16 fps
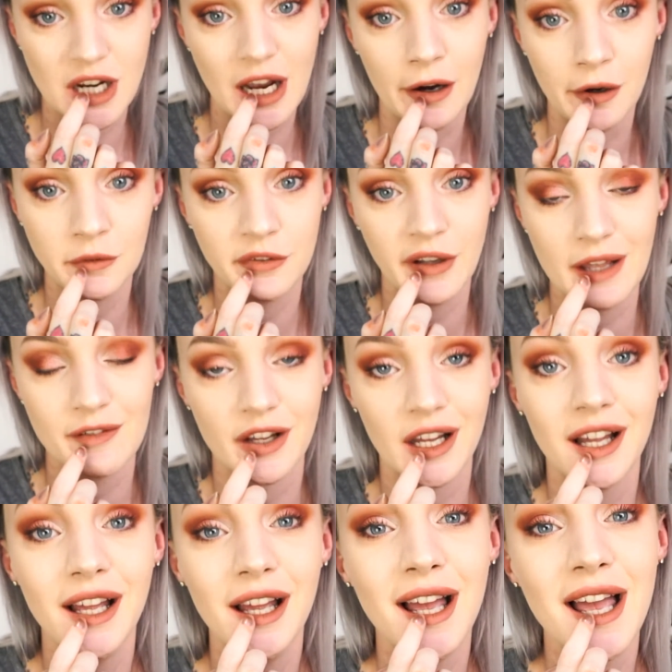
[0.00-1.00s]
child
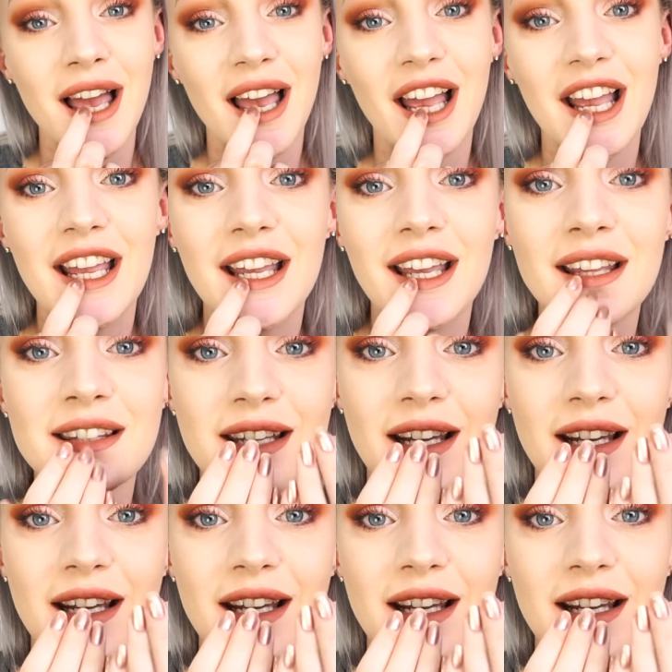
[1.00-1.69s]
forever. He is